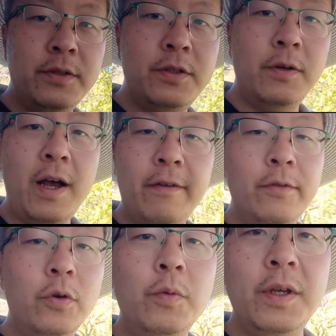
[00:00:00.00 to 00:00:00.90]
So I've
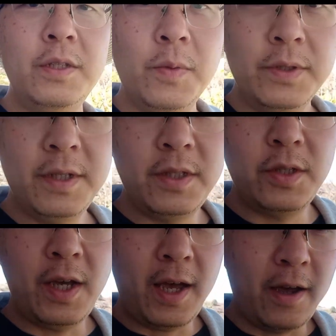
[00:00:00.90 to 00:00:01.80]
always wanted
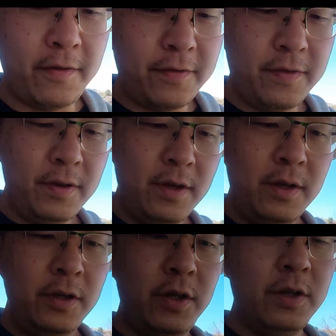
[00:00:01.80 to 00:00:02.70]
to have,
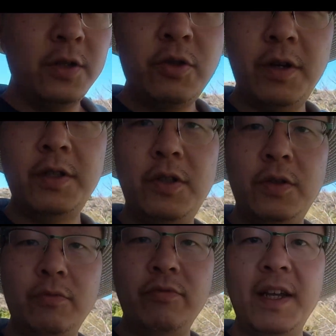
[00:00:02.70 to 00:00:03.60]
try
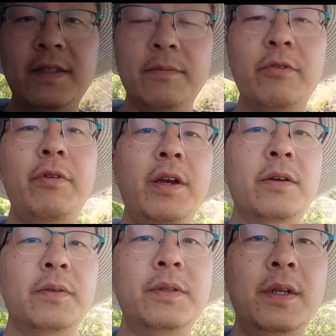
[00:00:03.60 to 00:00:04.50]
to raise some
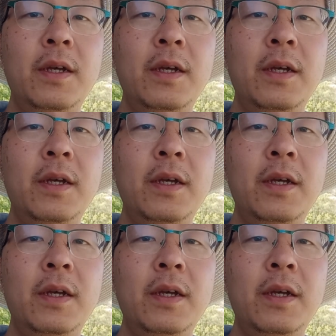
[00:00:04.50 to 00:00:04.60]
quails.